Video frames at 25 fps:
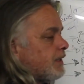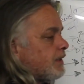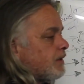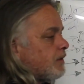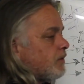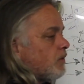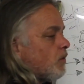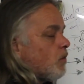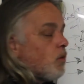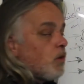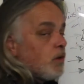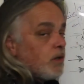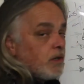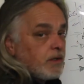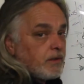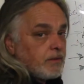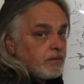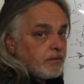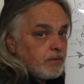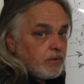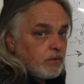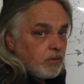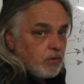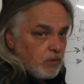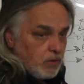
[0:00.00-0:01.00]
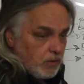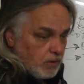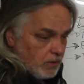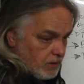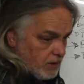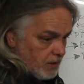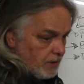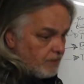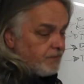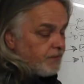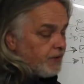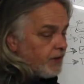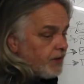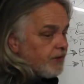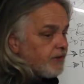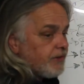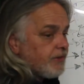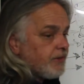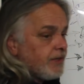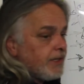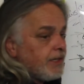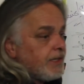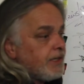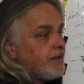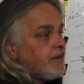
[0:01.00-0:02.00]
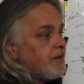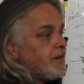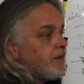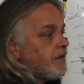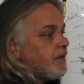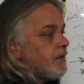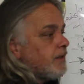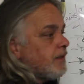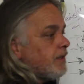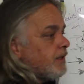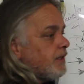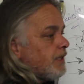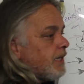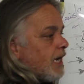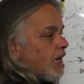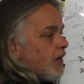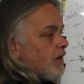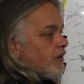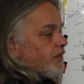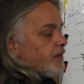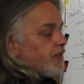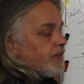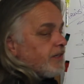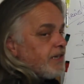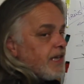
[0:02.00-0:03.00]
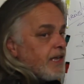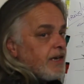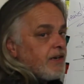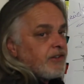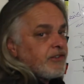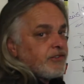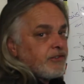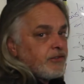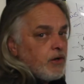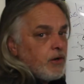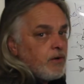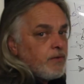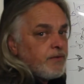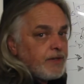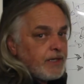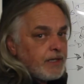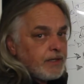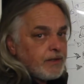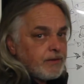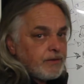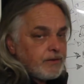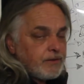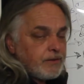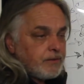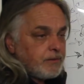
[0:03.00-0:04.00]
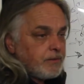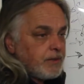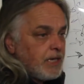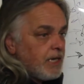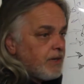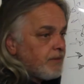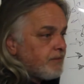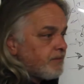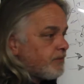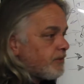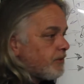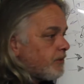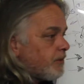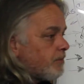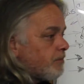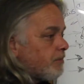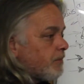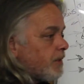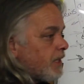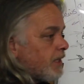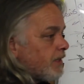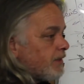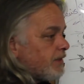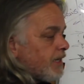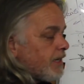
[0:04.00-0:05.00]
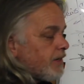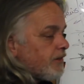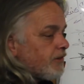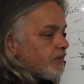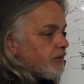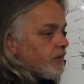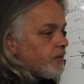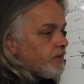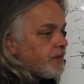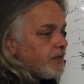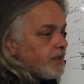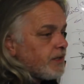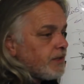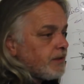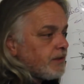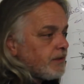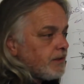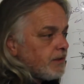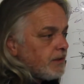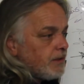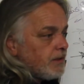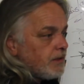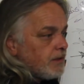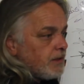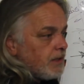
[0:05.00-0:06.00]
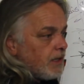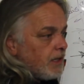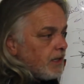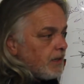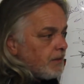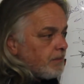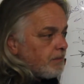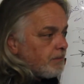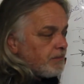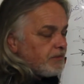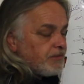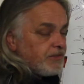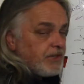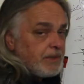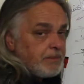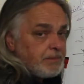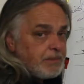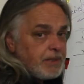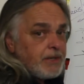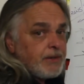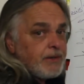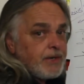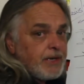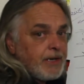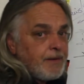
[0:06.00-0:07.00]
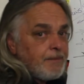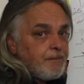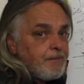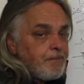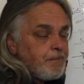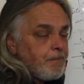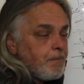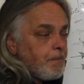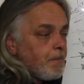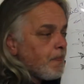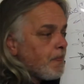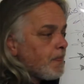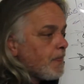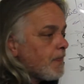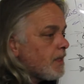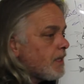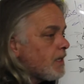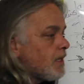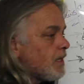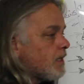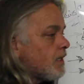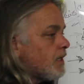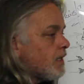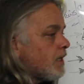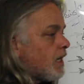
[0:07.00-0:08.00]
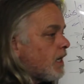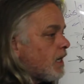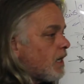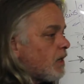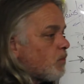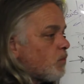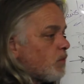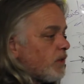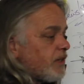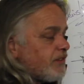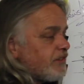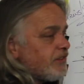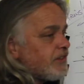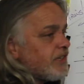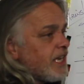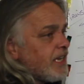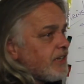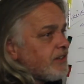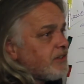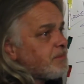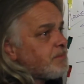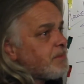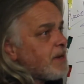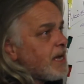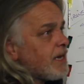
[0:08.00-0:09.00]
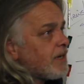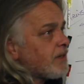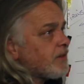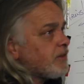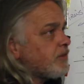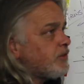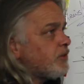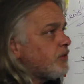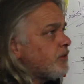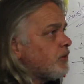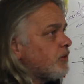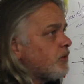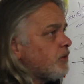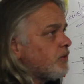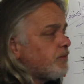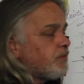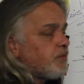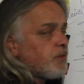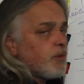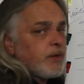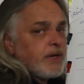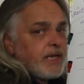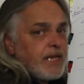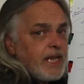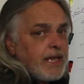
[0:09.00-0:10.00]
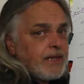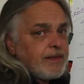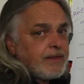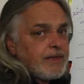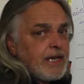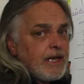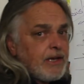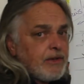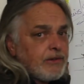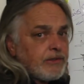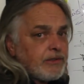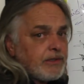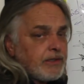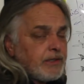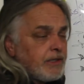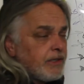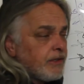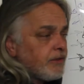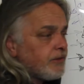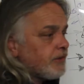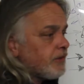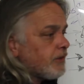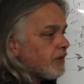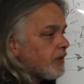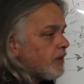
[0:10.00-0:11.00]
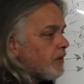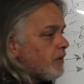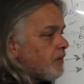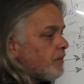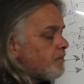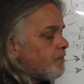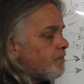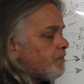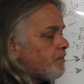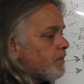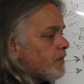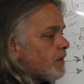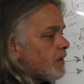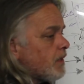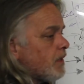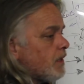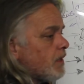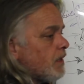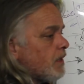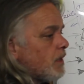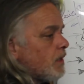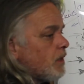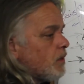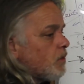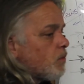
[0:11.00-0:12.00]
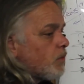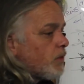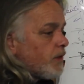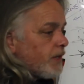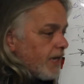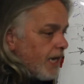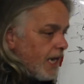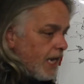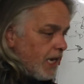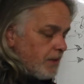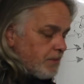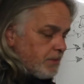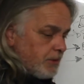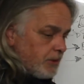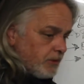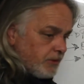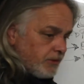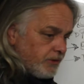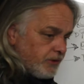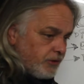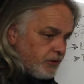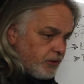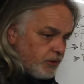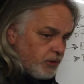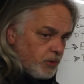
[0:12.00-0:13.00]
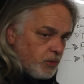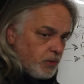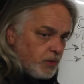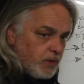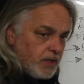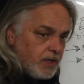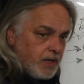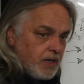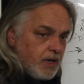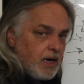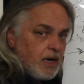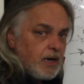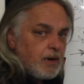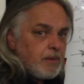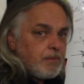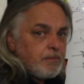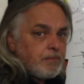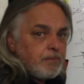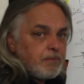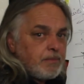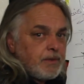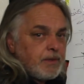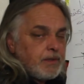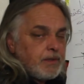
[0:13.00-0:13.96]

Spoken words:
or conversely, how the Denisovians, named from Denisovia, Siberia, which dates back to 48,000 years ago, were able to come